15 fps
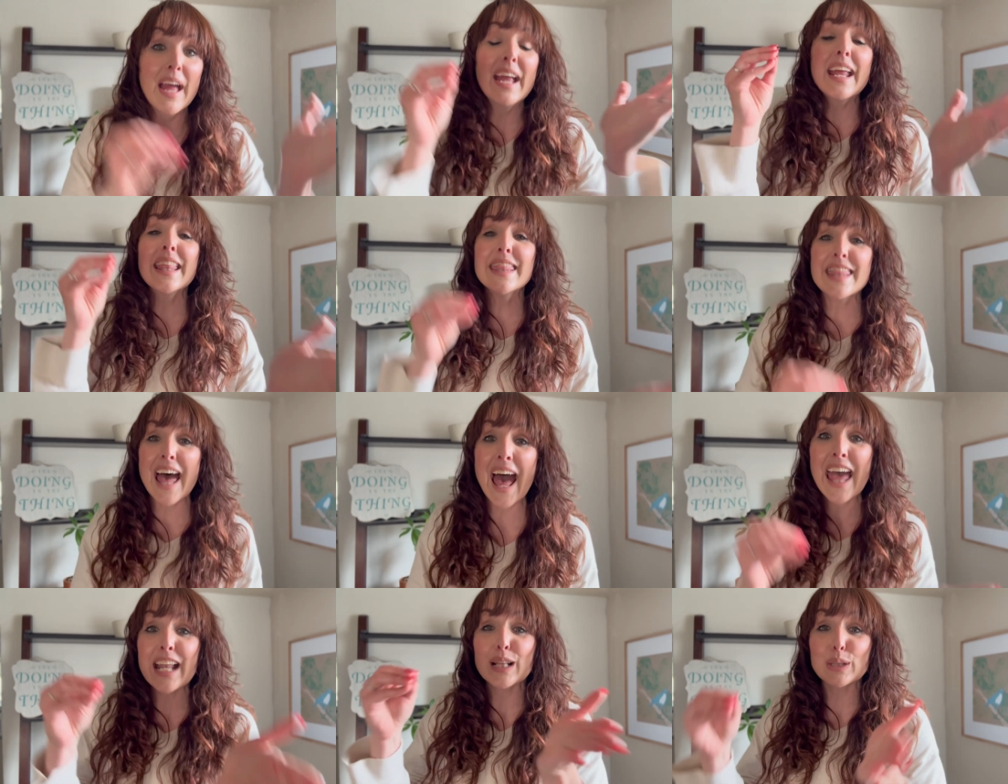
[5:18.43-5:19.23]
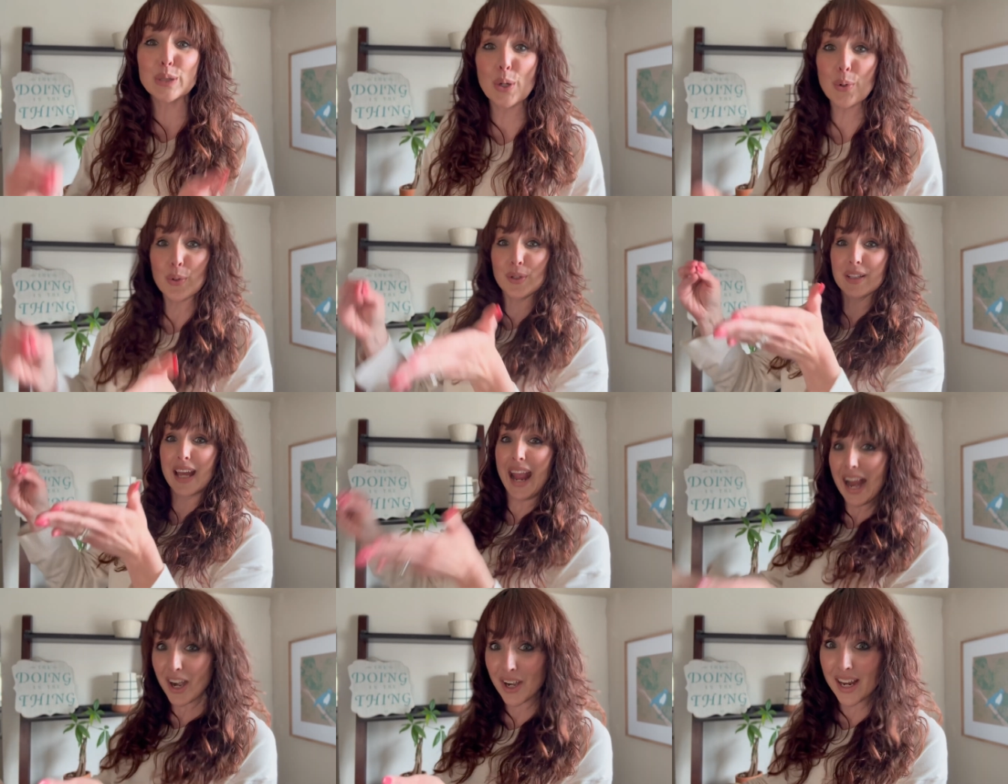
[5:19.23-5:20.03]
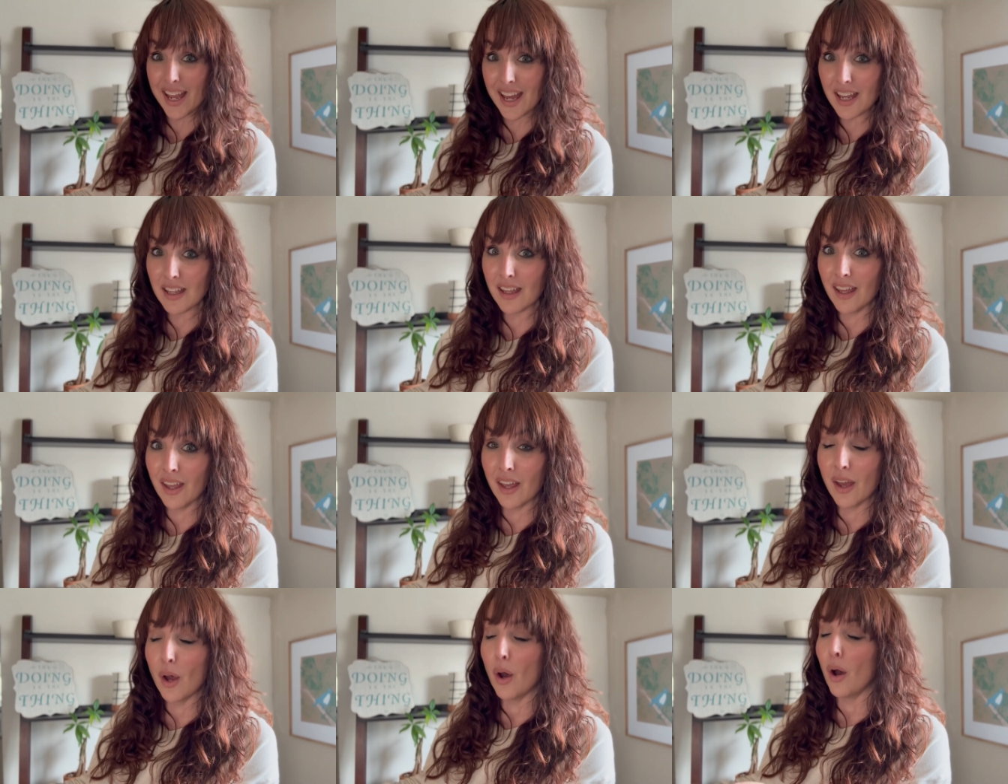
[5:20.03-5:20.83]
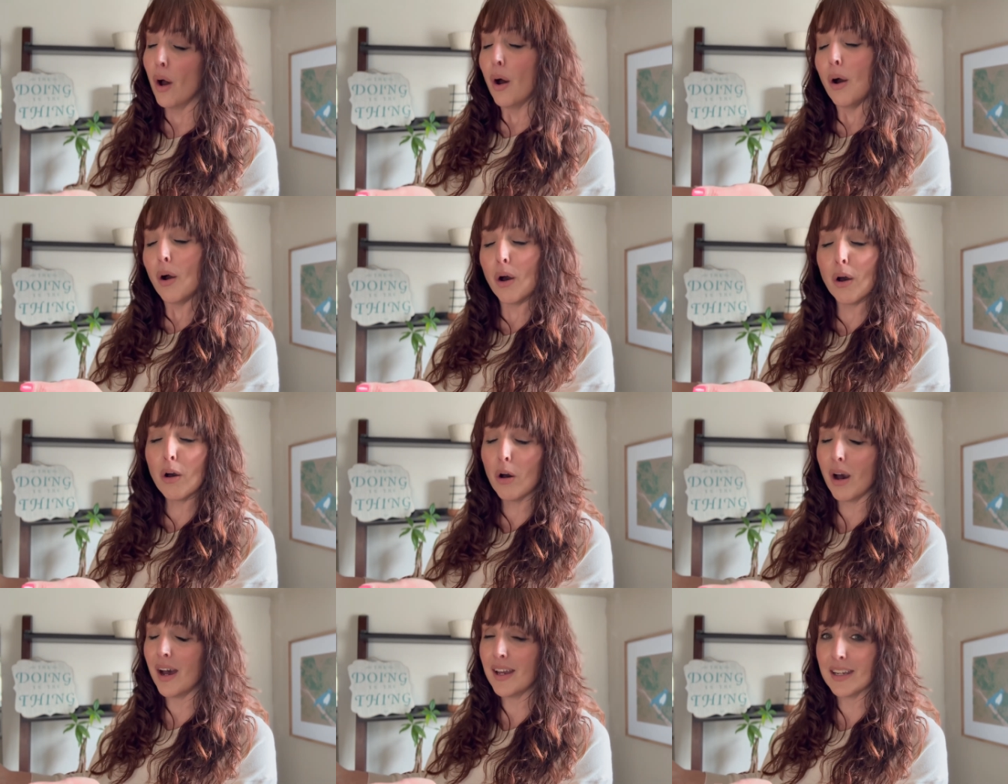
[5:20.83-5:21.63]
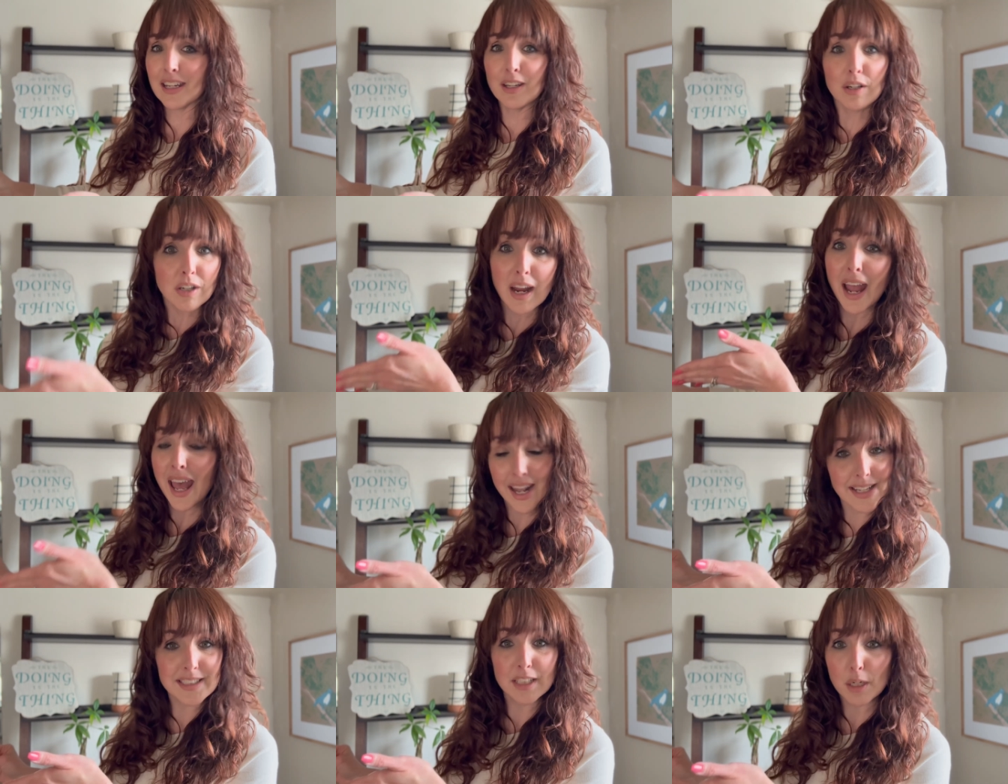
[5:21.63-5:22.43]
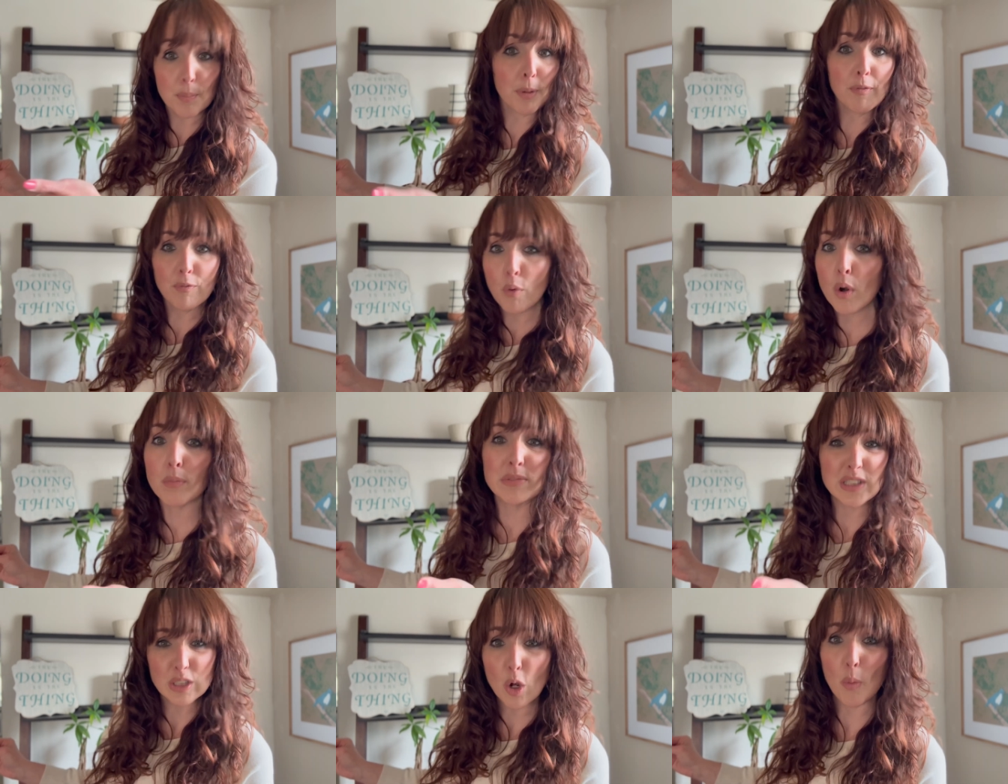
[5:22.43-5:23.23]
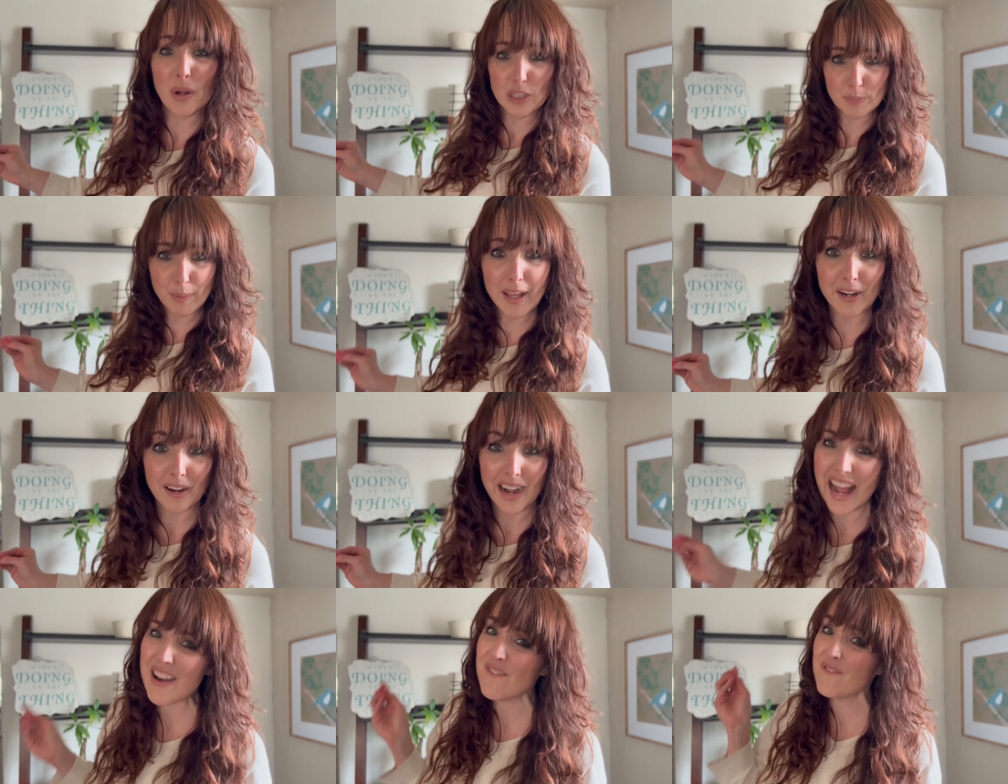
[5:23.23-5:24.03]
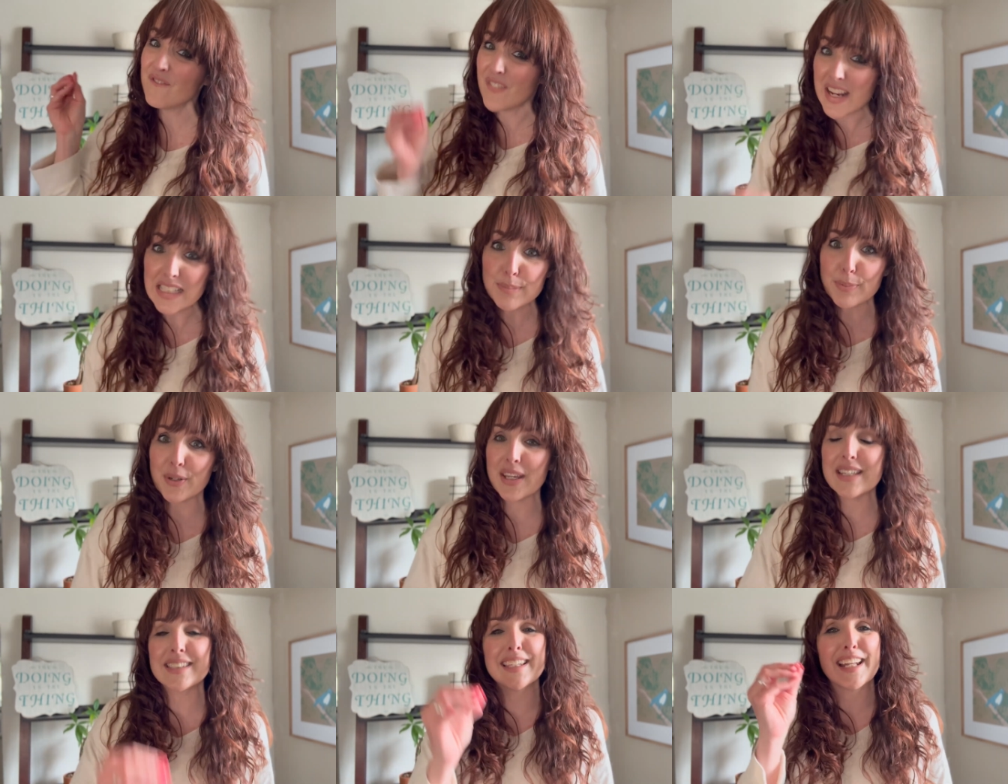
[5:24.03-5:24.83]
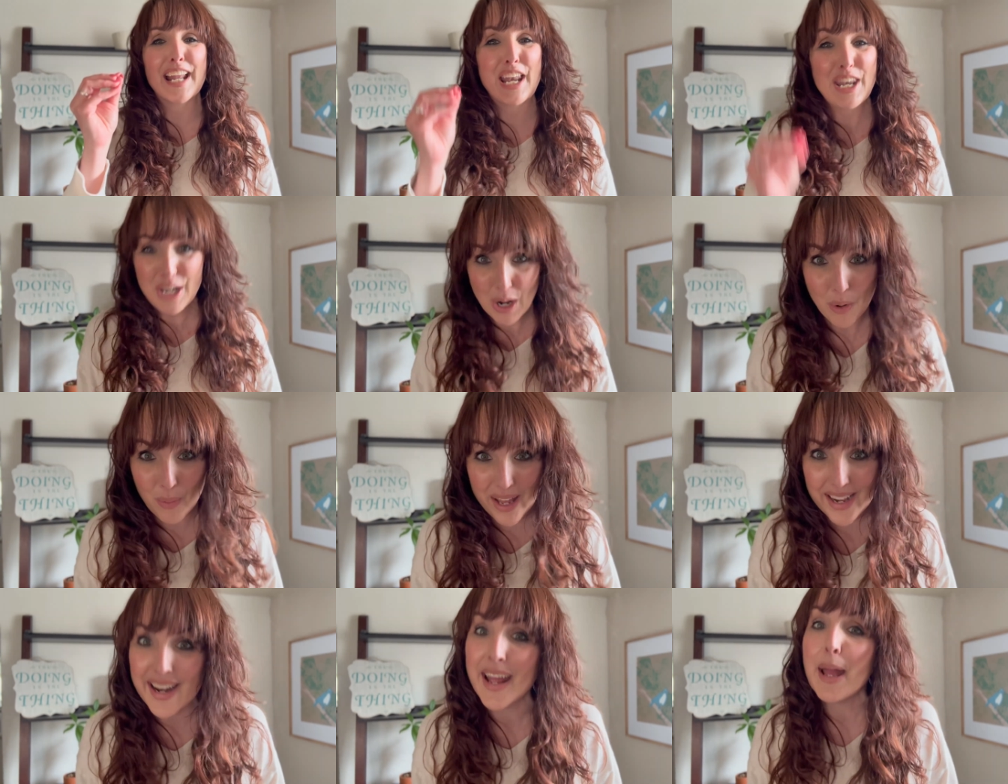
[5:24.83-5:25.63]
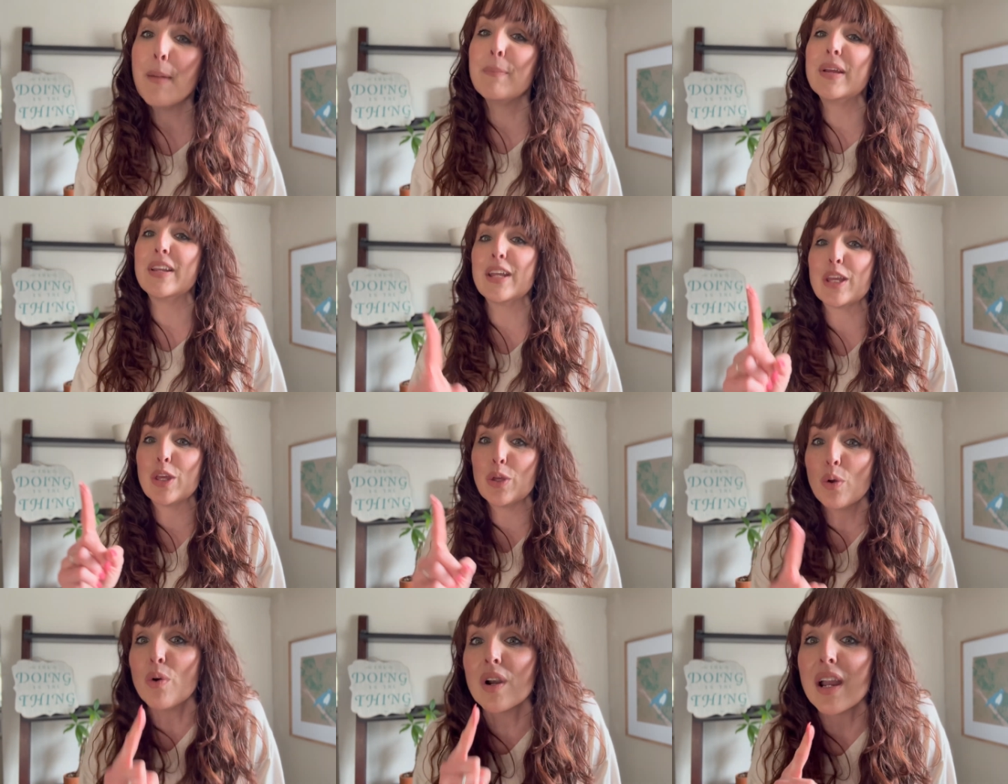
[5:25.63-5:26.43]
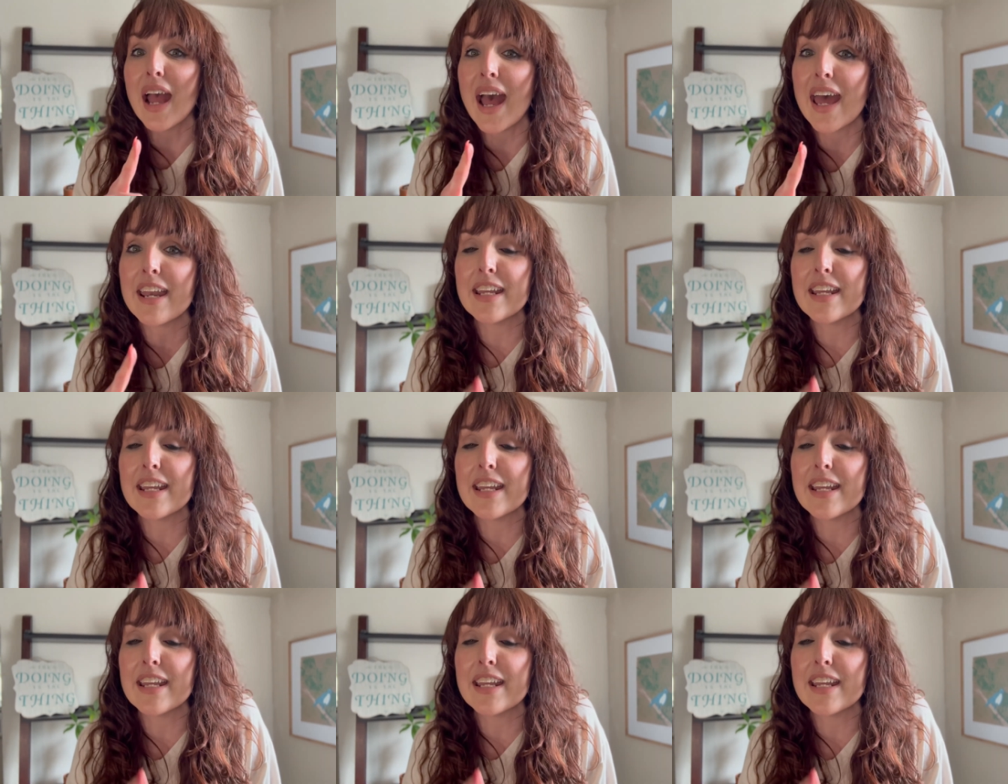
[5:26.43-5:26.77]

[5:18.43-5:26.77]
in that local area, oh, honey, your ad is going to perform so much better. And Facebook is going to know it, meaning your ad